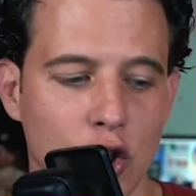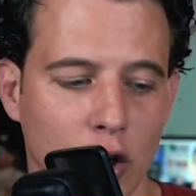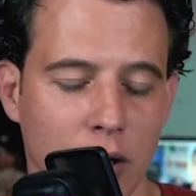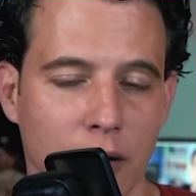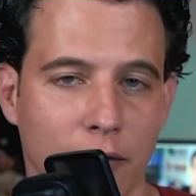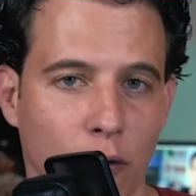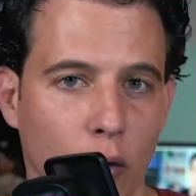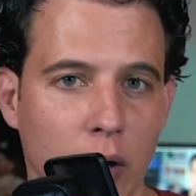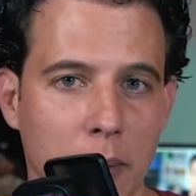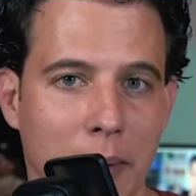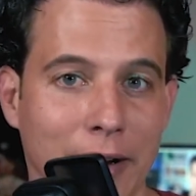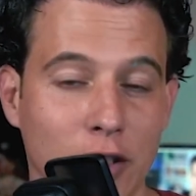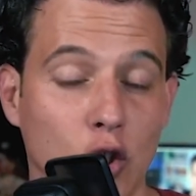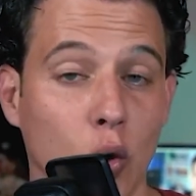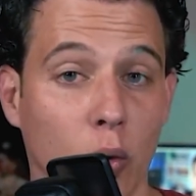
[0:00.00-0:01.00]
you can afford to
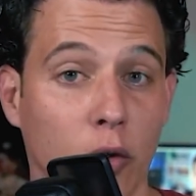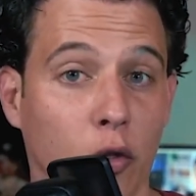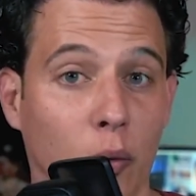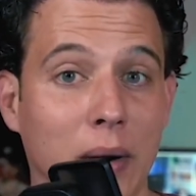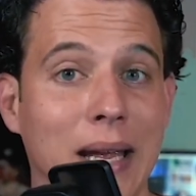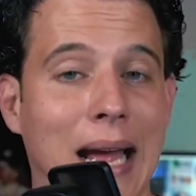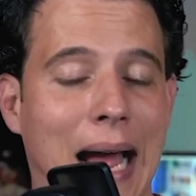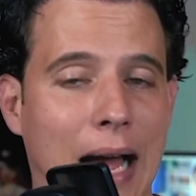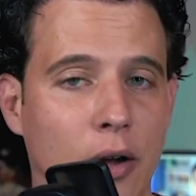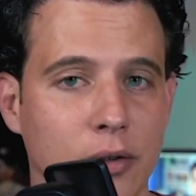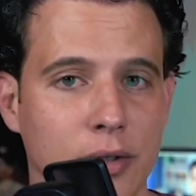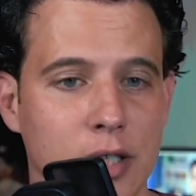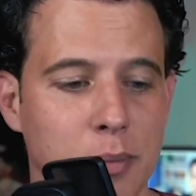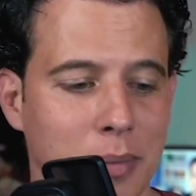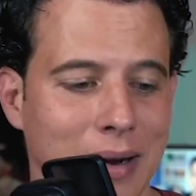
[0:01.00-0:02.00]
buy 2 or 3
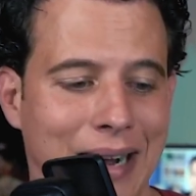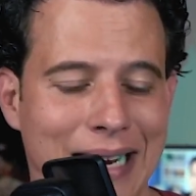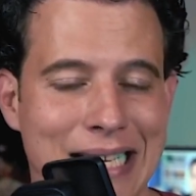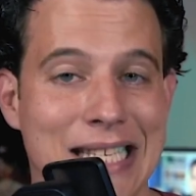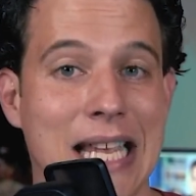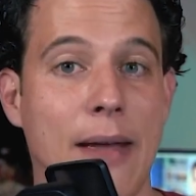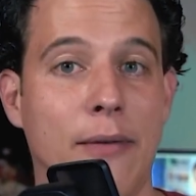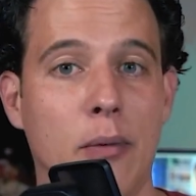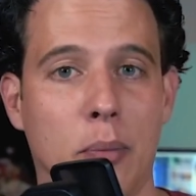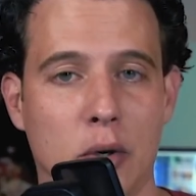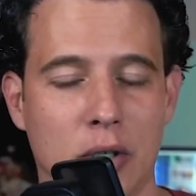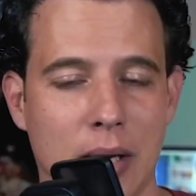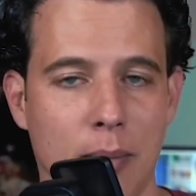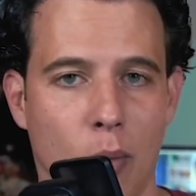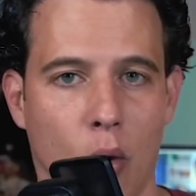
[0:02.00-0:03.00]
houses, but at a
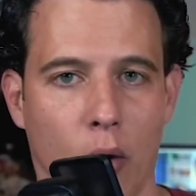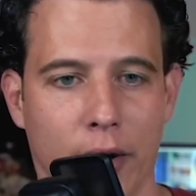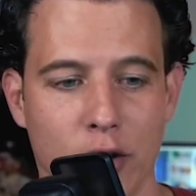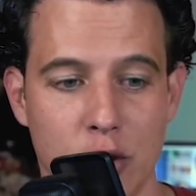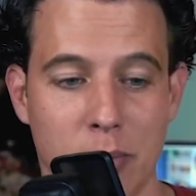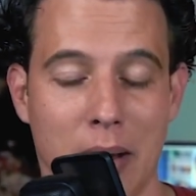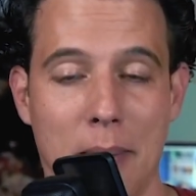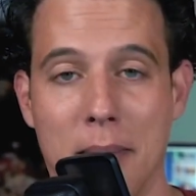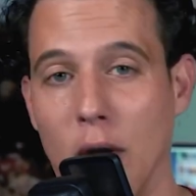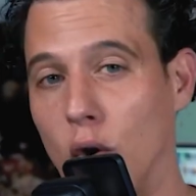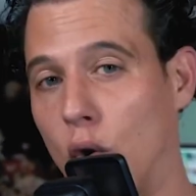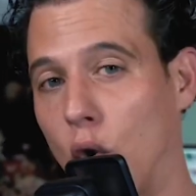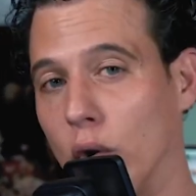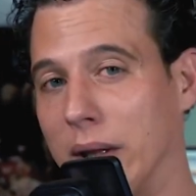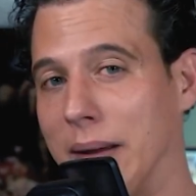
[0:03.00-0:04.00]
7% mortgage, you might be
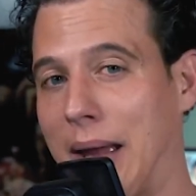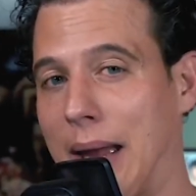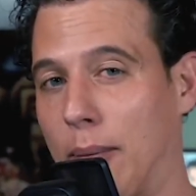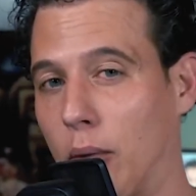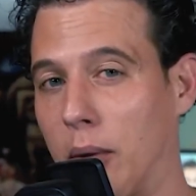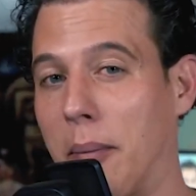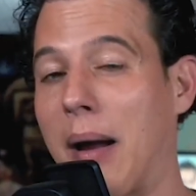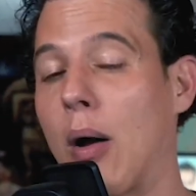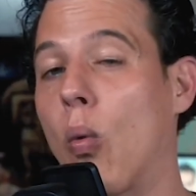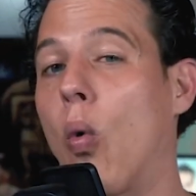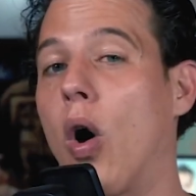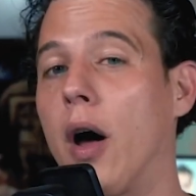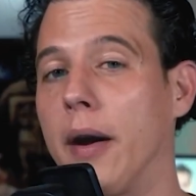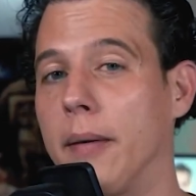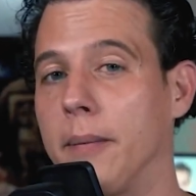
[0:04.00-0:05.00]
only able to buy
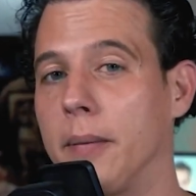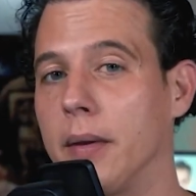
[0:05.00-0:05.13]
1,